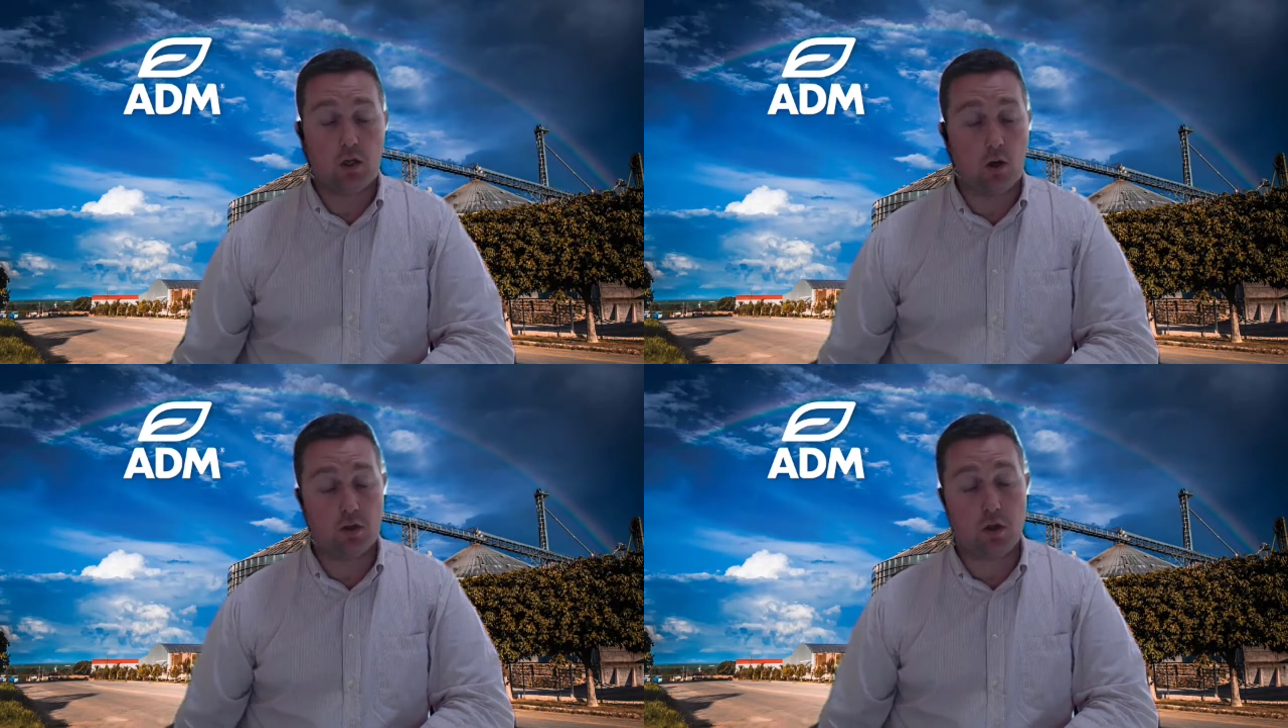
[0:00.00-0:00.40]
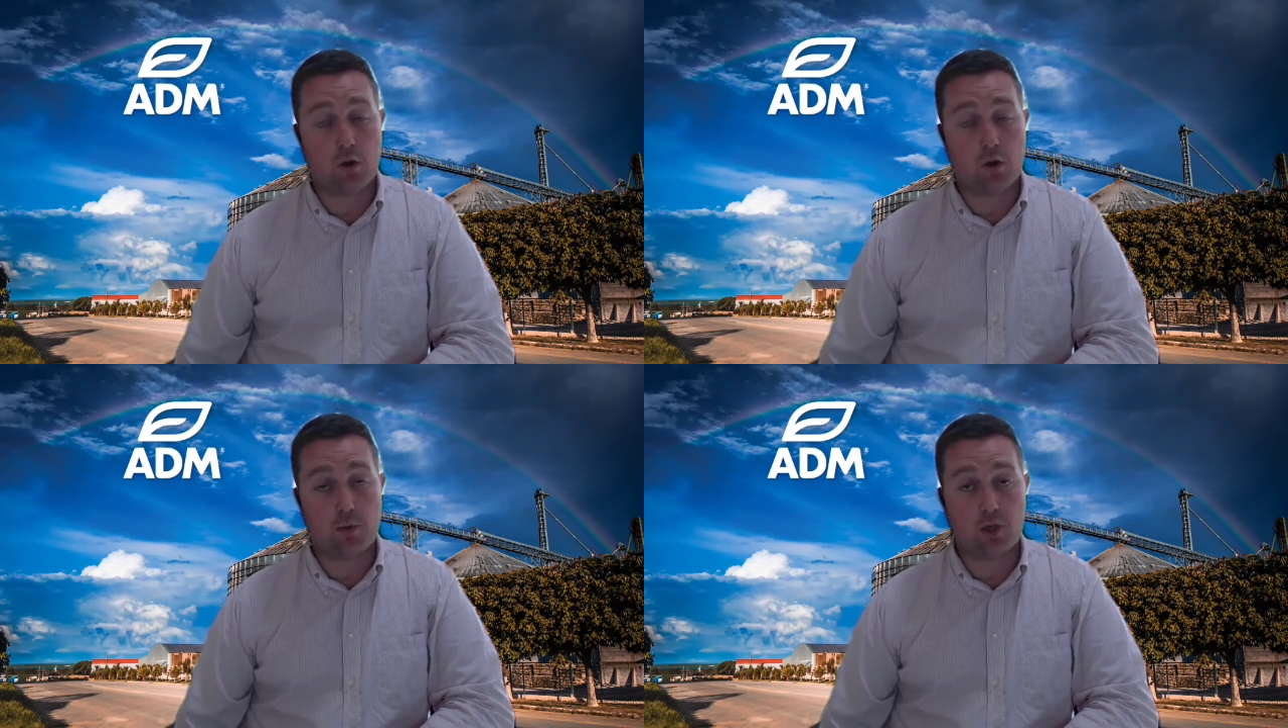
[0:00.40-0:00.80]

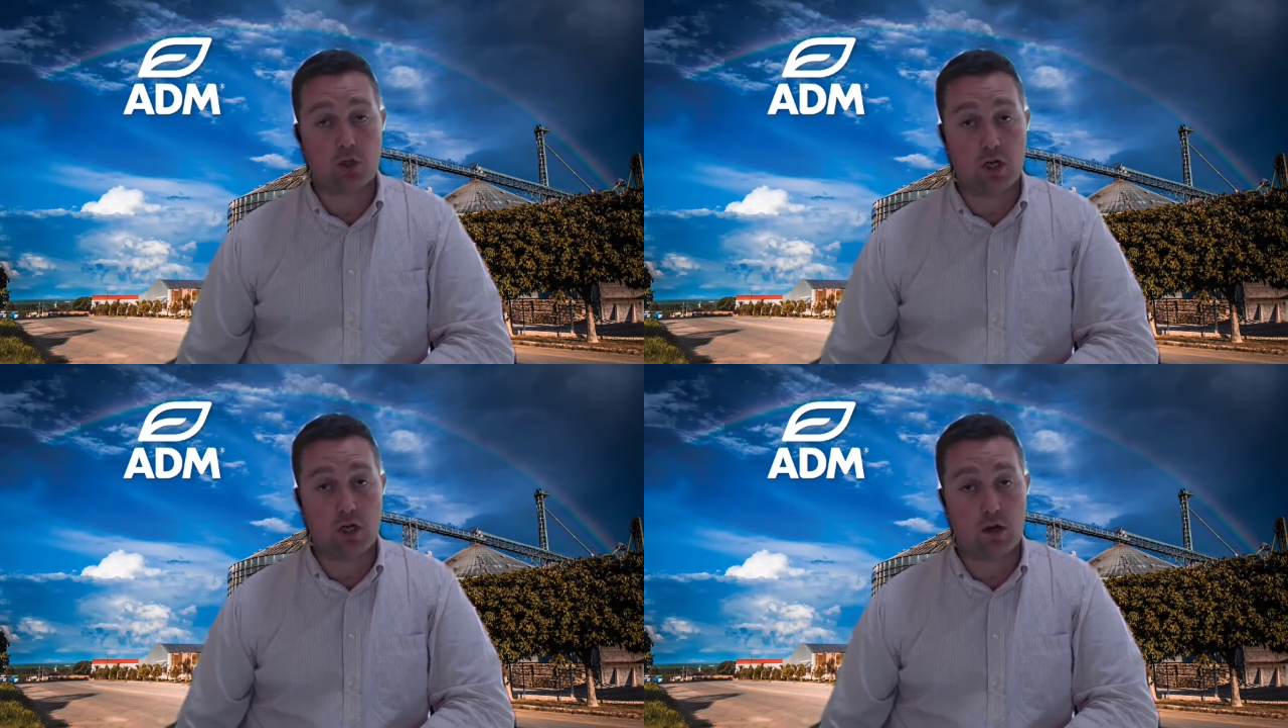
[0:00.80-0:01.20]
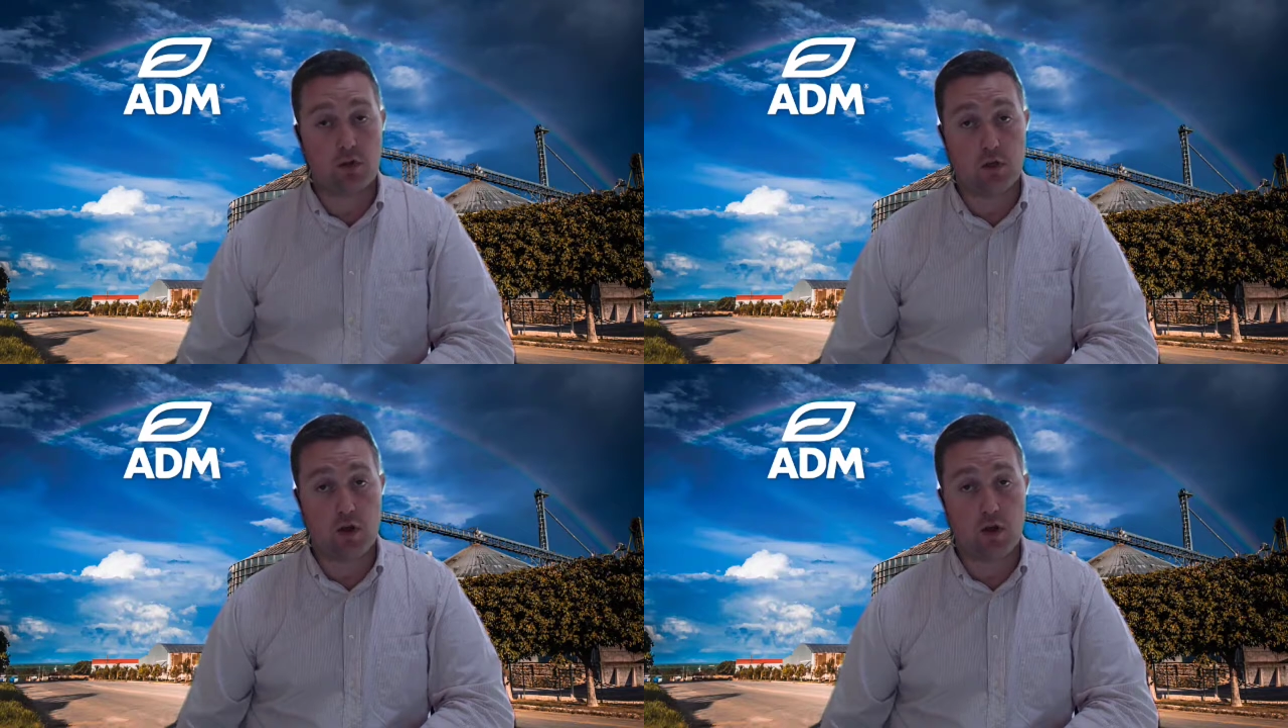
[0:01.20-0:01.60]
Lower production out
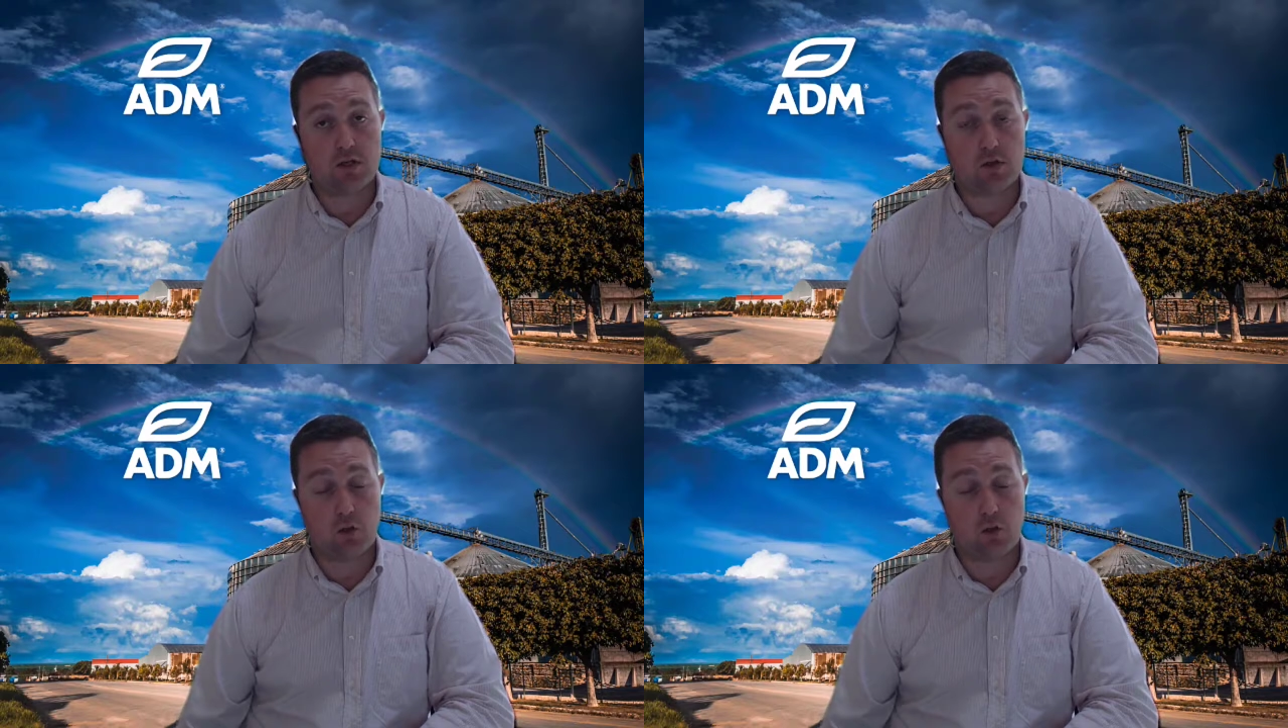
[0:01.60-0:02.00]
of the US